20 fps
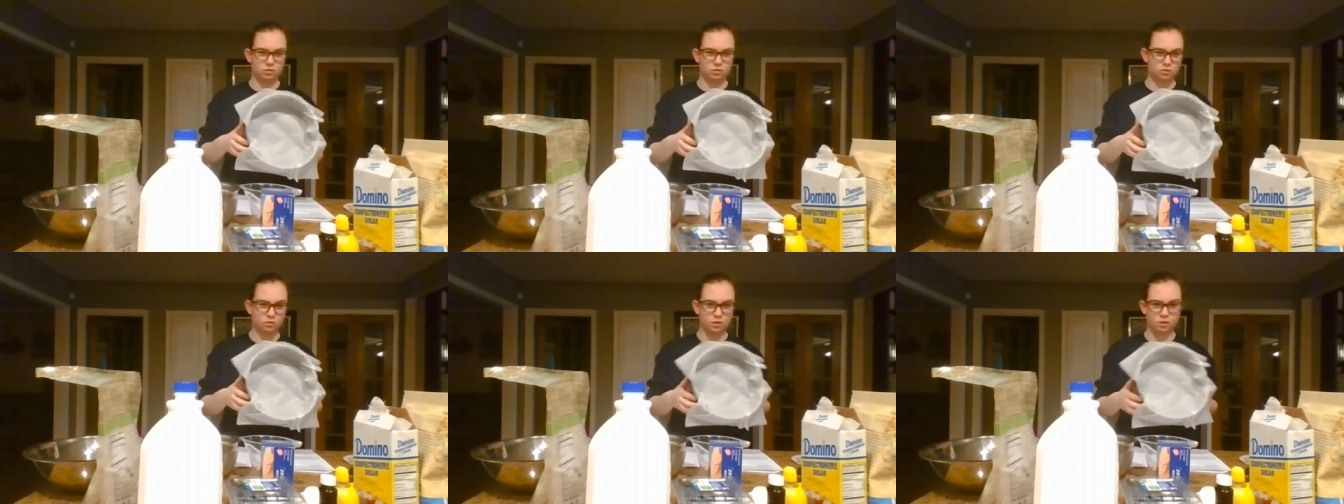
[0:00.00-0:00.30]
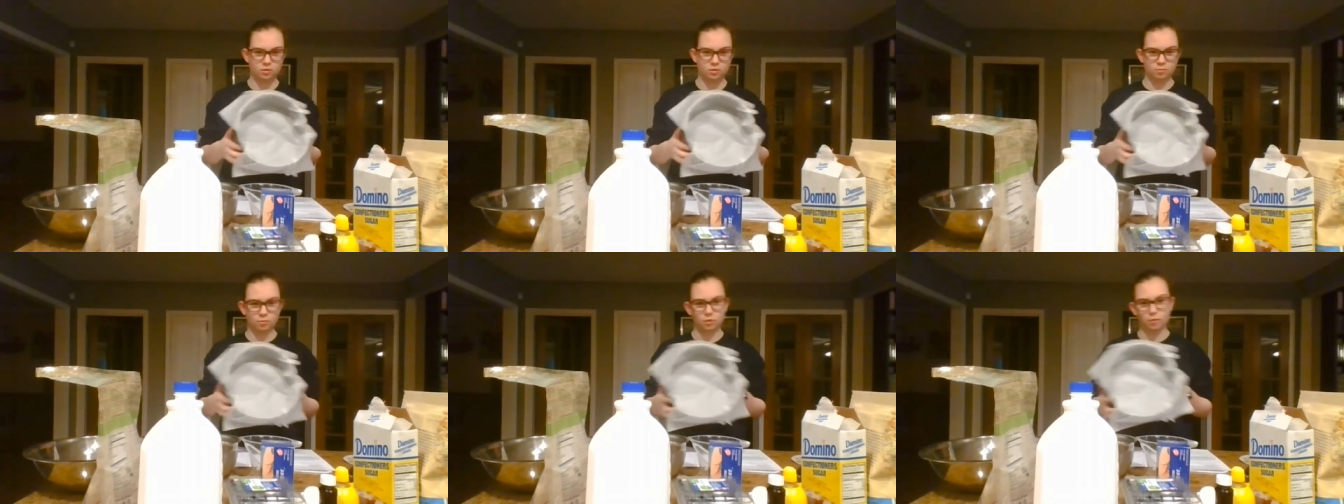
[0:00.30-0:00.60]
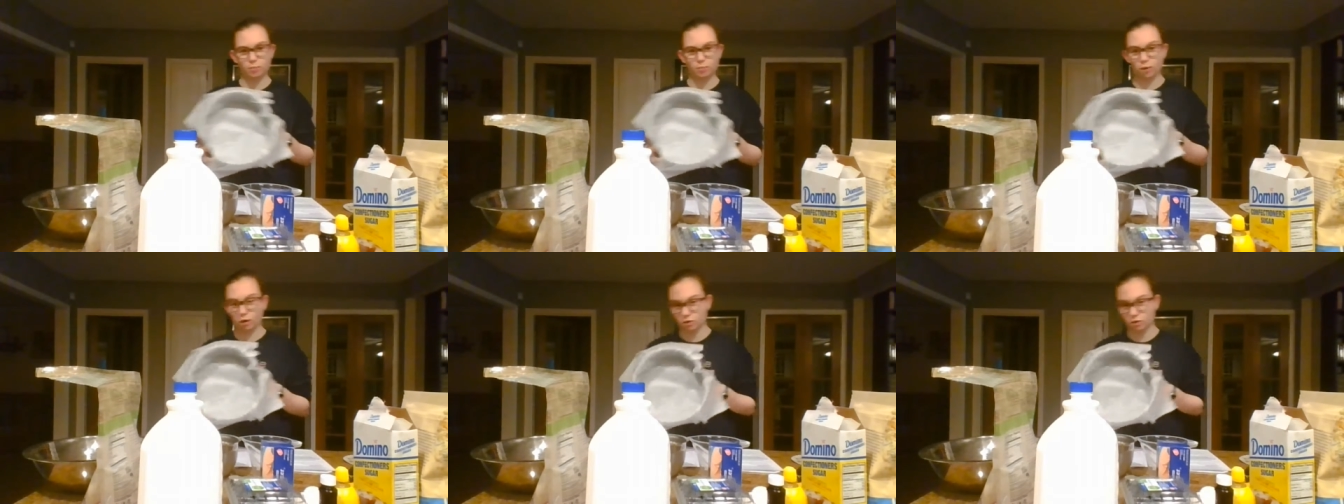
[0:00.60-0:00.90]
you can
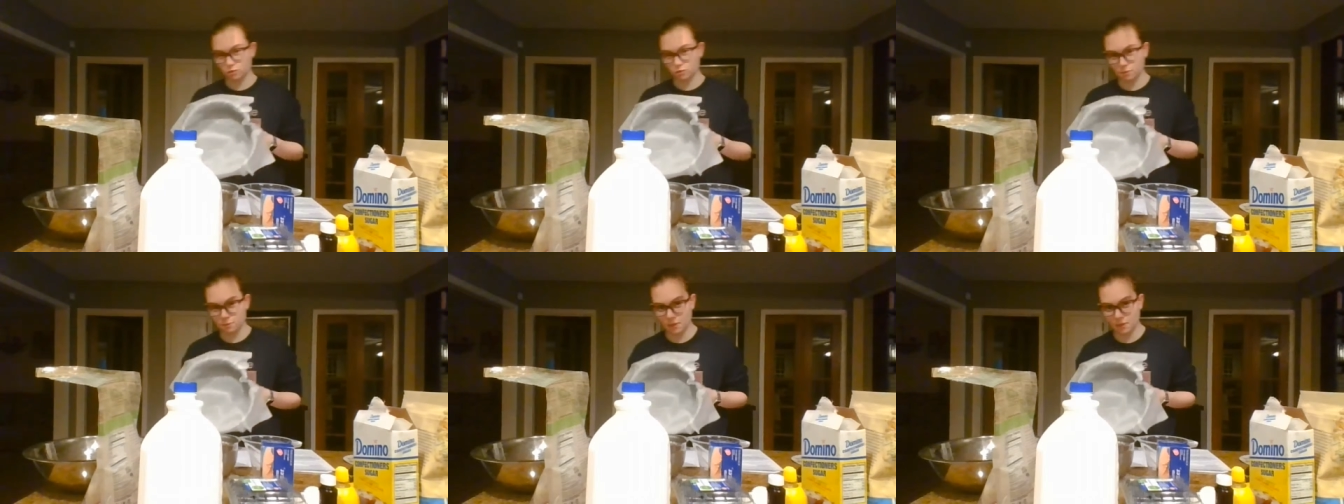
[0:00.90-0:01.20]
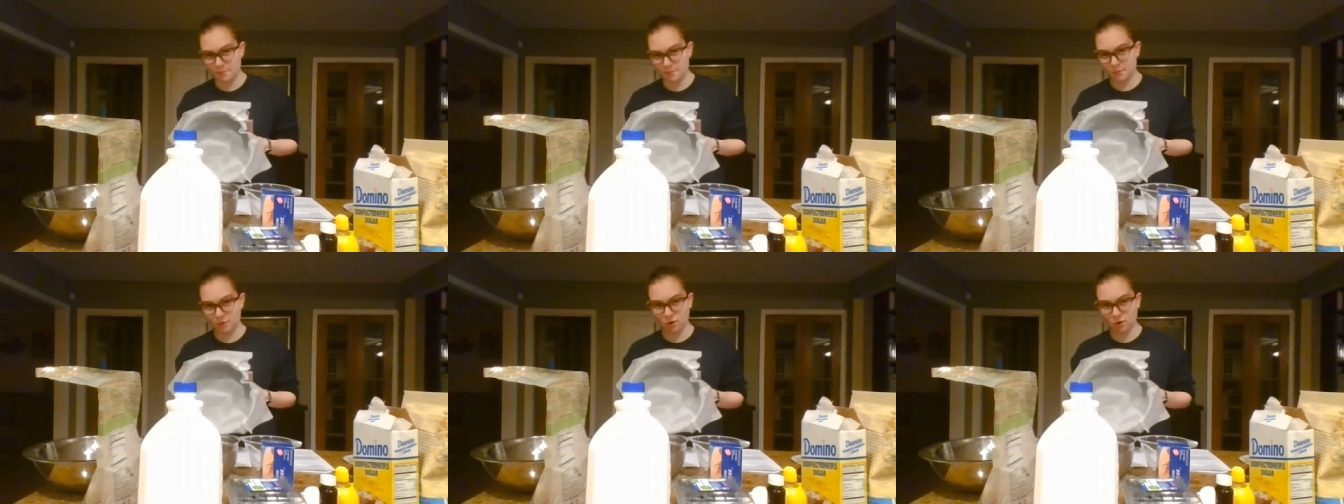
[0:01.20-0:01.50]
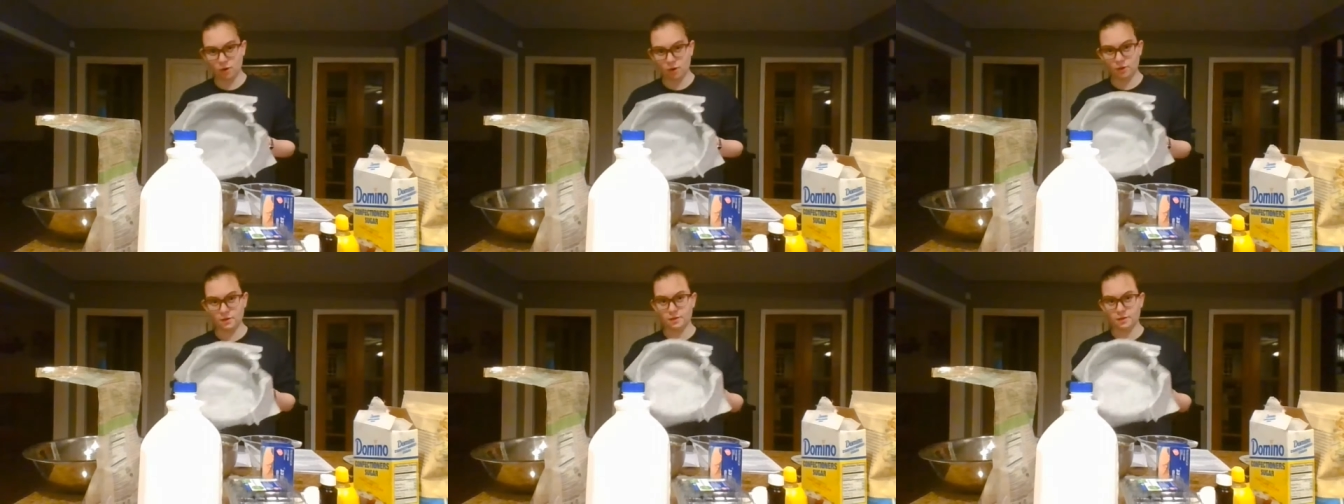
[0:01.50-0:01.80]
put parchment paper
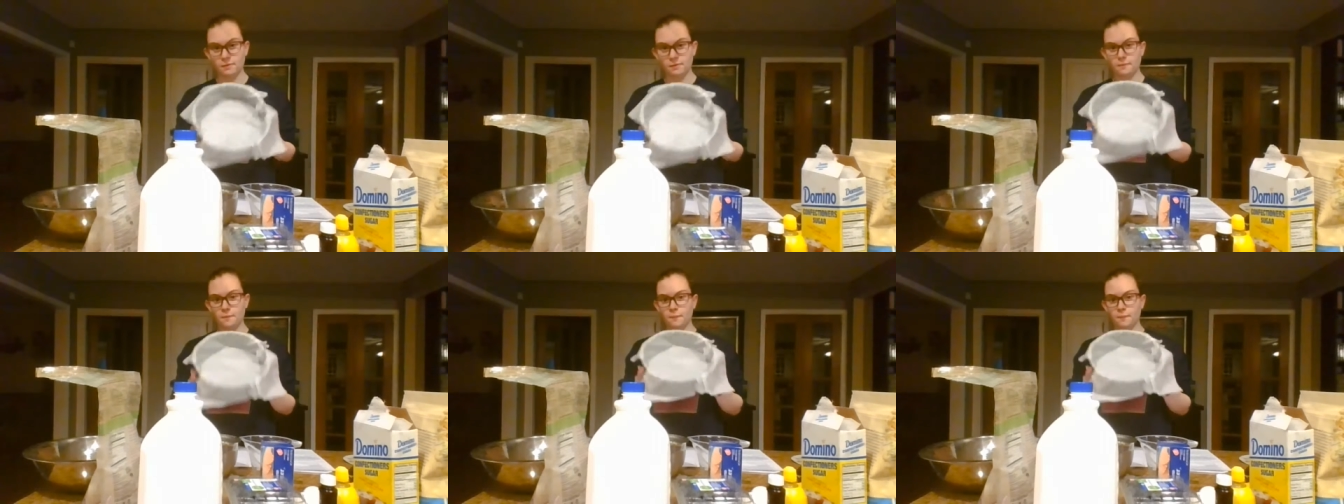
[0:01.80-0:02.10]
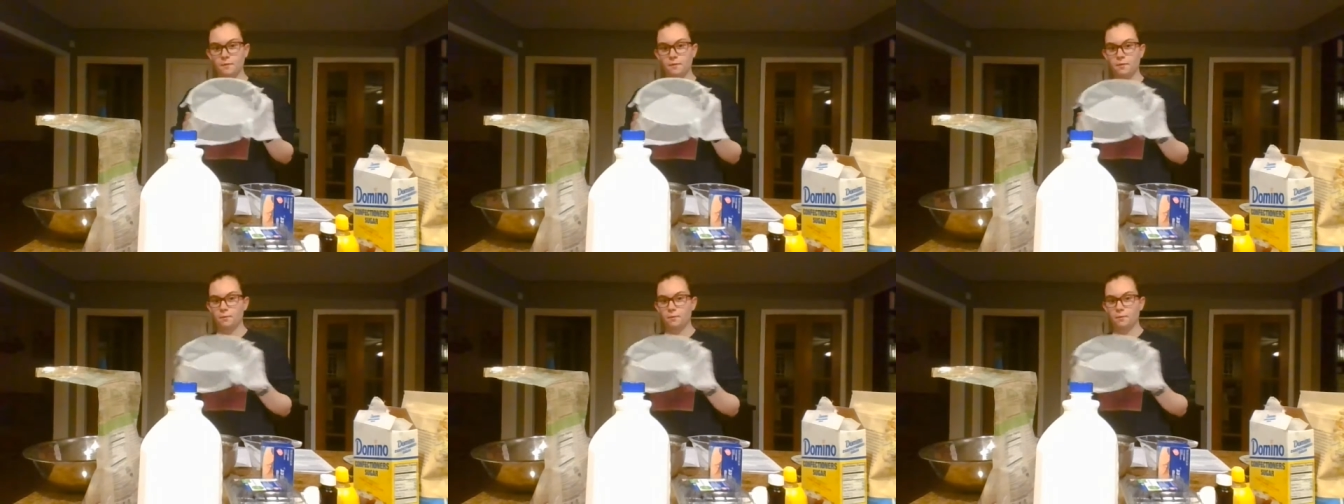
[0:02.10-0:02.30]
on it,